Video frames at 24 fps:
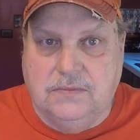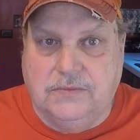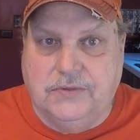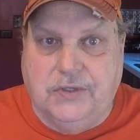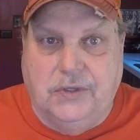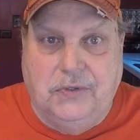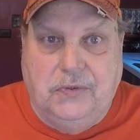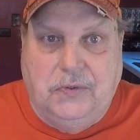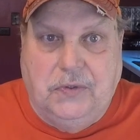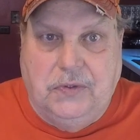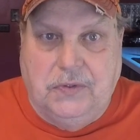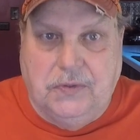
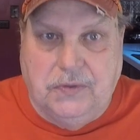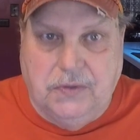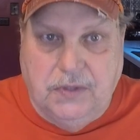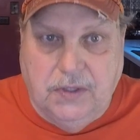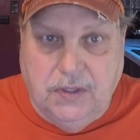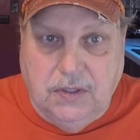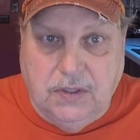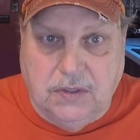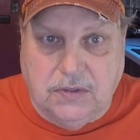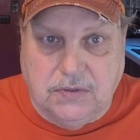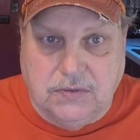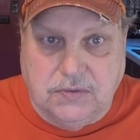$200
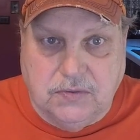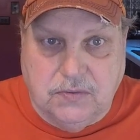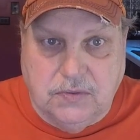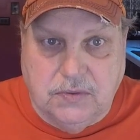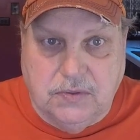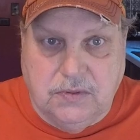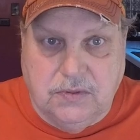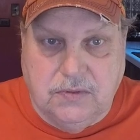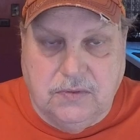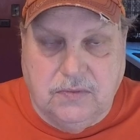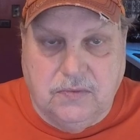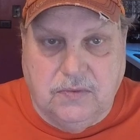
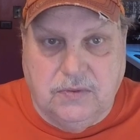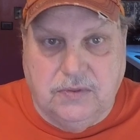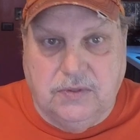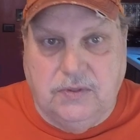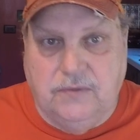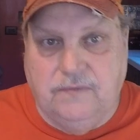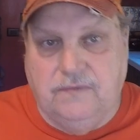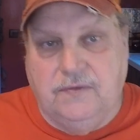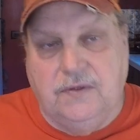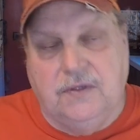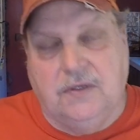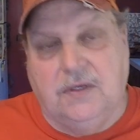worth. Well,
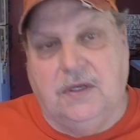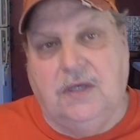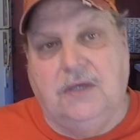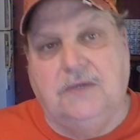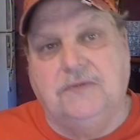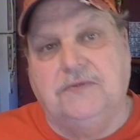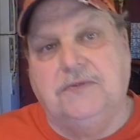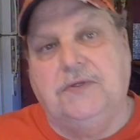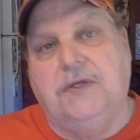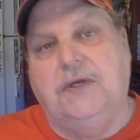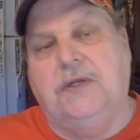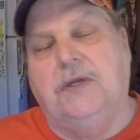you've done
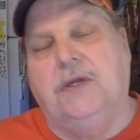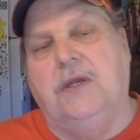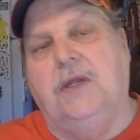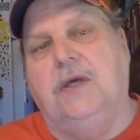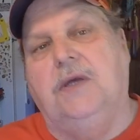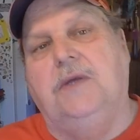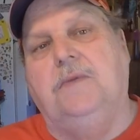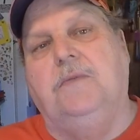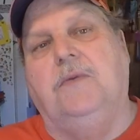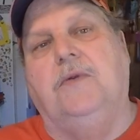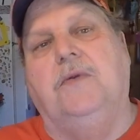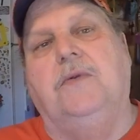lost that in
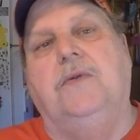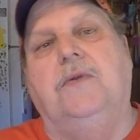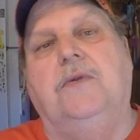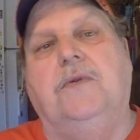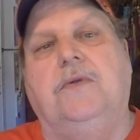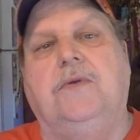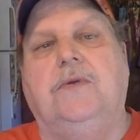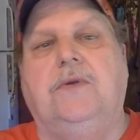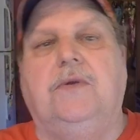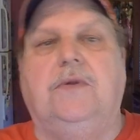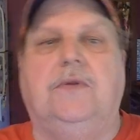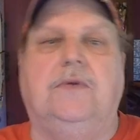labor,
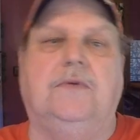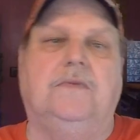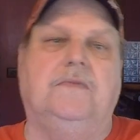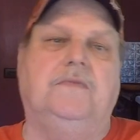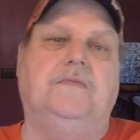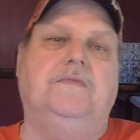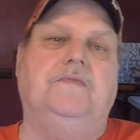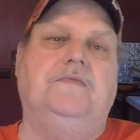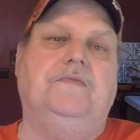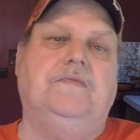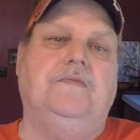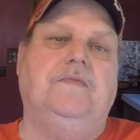you
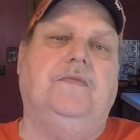know.